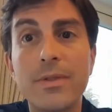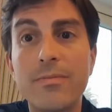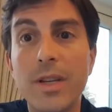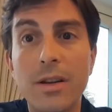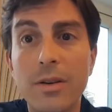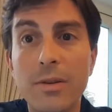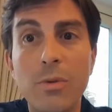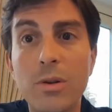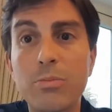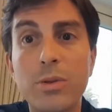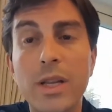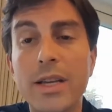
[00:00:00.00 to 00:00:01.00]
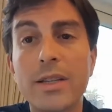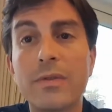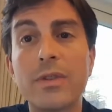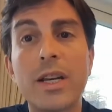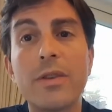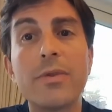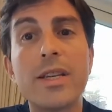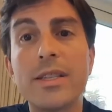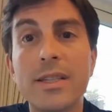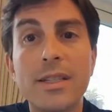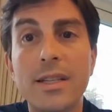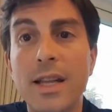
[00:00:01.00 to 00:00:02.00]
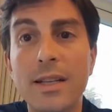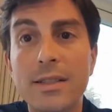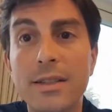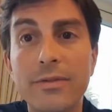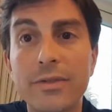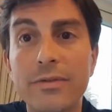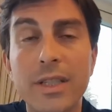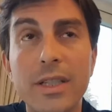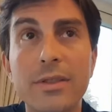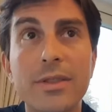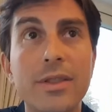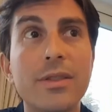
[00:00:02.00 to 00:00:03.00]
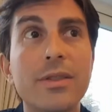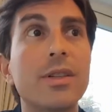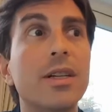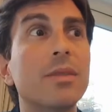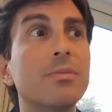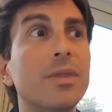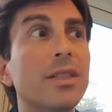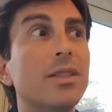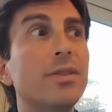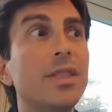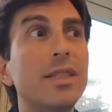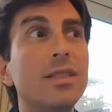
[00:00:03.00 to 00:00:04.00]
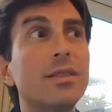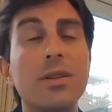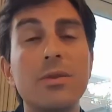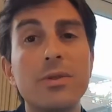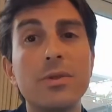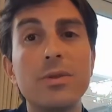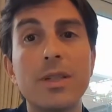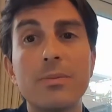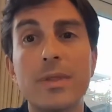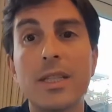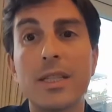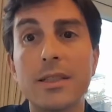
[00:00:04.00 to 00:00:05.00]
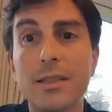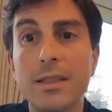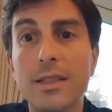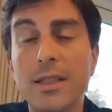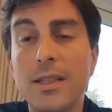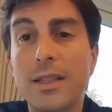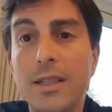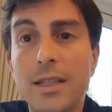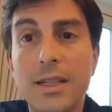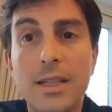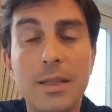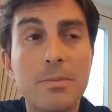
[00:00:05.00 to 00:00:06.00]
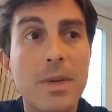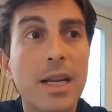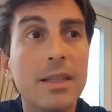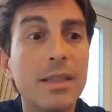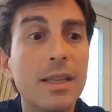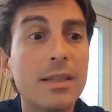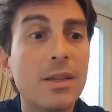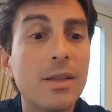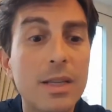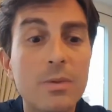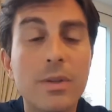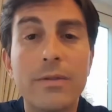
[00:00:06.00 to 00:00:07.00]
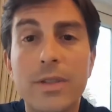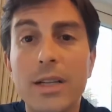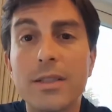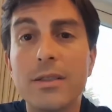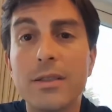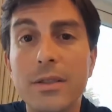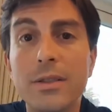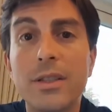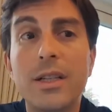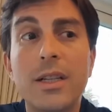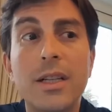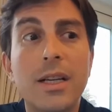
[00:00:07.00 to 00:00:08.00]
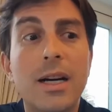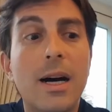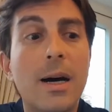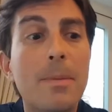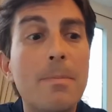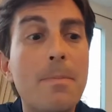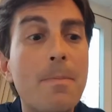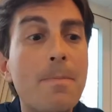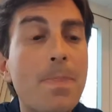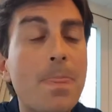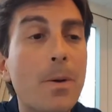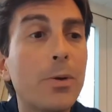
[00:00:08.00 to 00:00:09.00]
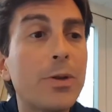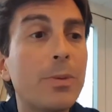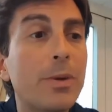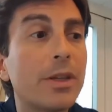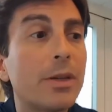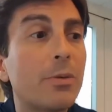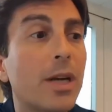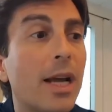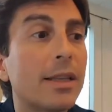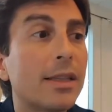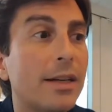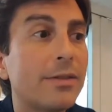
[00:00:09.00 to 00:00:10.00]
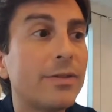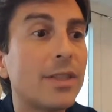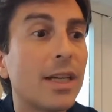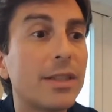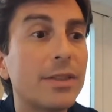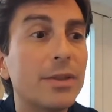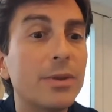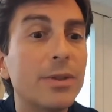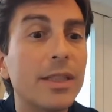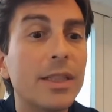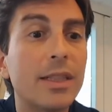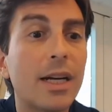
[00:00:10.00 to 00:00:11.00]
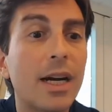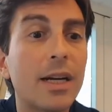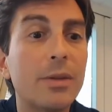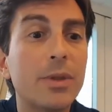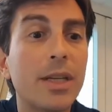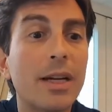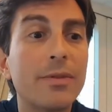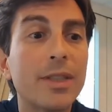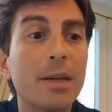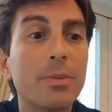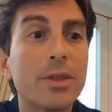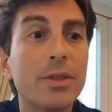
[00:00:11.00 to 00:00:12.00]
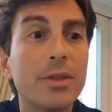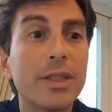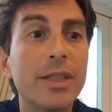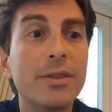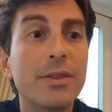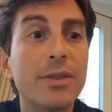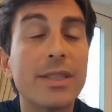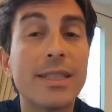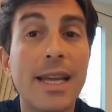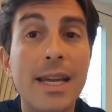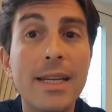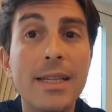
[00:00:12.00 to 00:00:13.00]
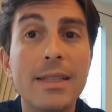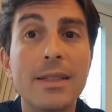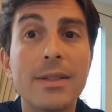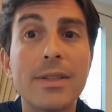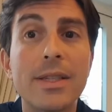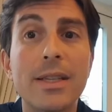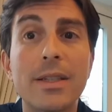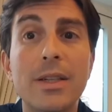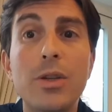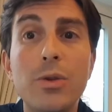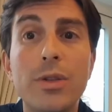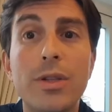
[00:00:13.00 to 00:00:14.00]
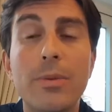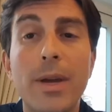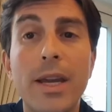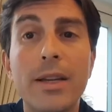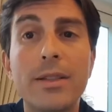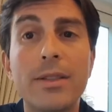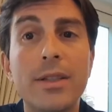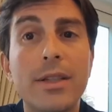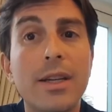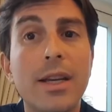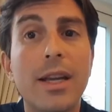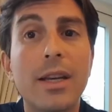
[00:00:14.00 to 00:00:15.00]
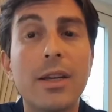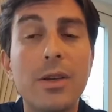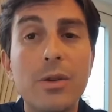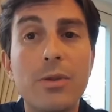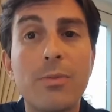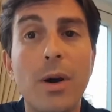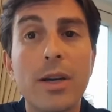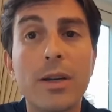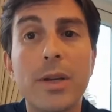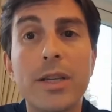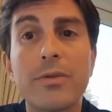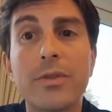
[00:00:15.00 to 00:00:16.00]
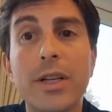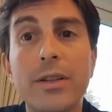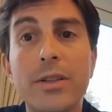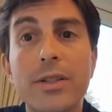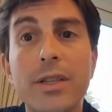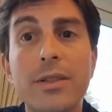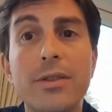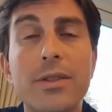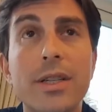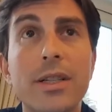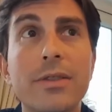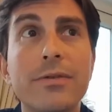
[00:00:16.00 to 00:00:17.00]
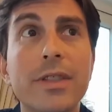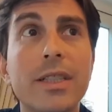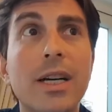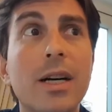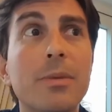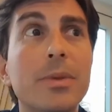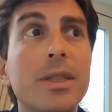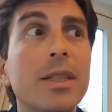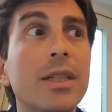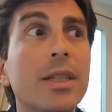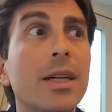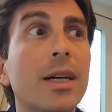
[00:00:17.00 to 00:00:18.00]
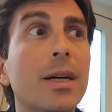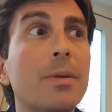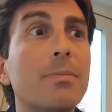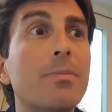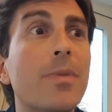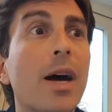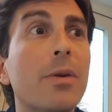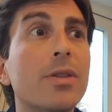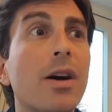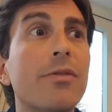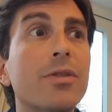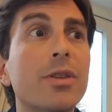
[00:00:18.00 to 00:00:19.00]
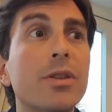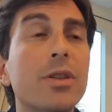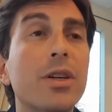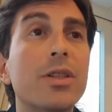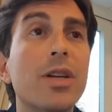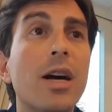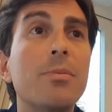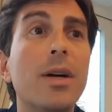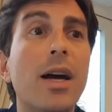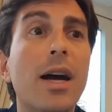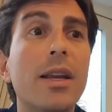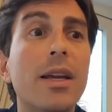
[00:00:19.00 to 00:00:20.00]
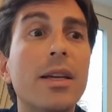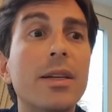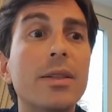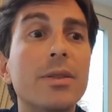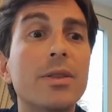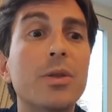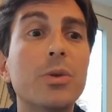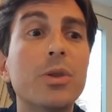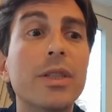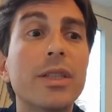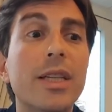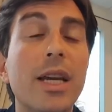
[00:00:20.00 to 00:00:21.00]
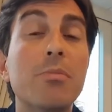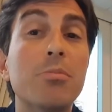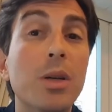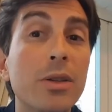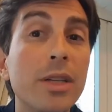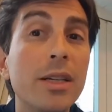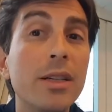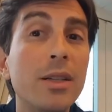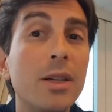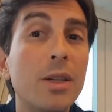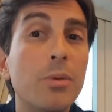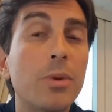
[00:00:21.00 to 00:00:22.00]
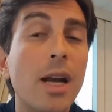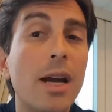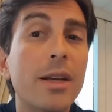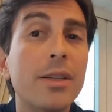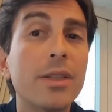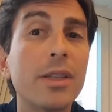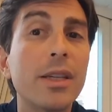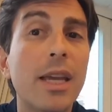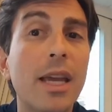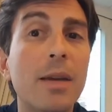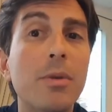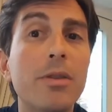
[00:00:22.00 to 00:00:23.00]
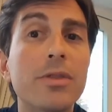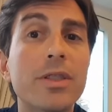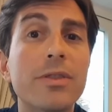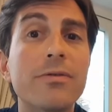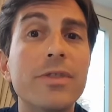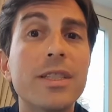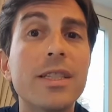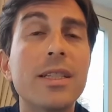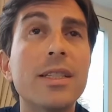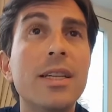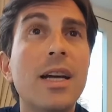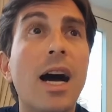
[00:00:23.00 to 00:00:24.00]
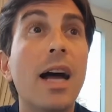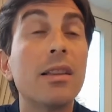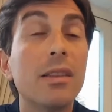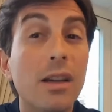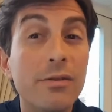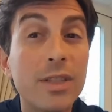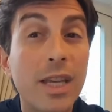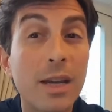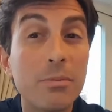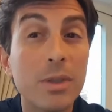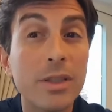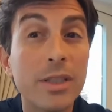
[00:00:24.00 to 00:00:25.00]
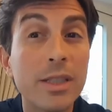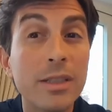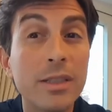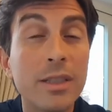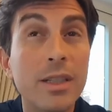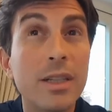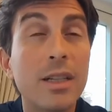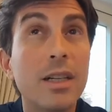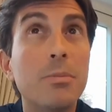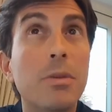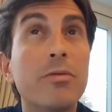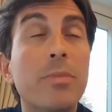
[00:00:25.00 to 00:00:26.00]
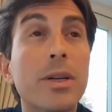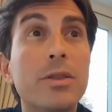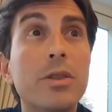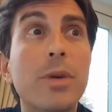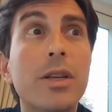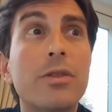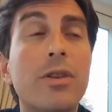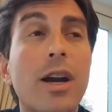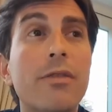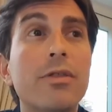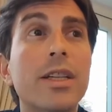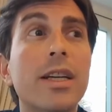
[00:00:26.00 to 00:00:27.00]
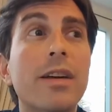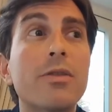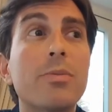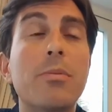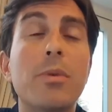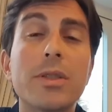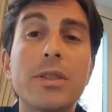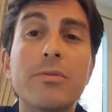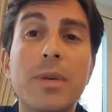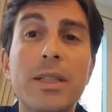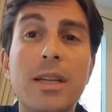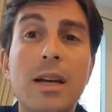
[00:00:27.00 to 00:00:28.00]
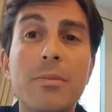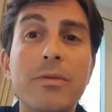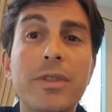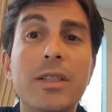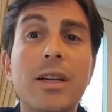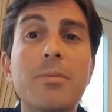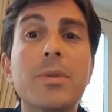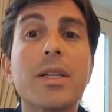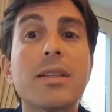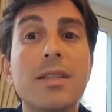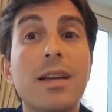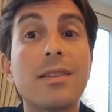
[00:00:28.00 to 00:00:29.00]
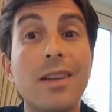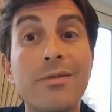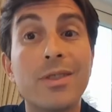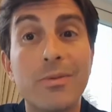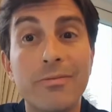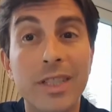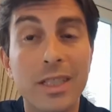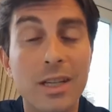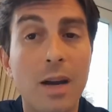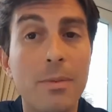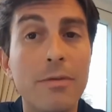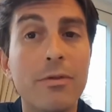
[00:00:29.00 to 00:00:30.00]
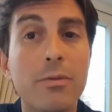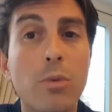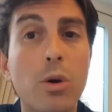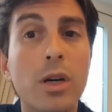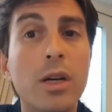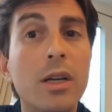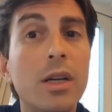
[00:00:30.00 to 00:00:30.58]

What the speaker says: in one place for any reason, and that's a different video too, then you need to go do some things. And so that's what I've tried to do. Ultimately, when I left, I knew that I would have the opportunity to stay. There's a huge demand and a huge marketplace for English teachers here in Vietnam. I was offered a job at a school in Cambodia when I initially came over to visit. I loved Cambodia. Of my 2 months traveling, I've spent most of my time in Vietnam because I loved Vietnam even more.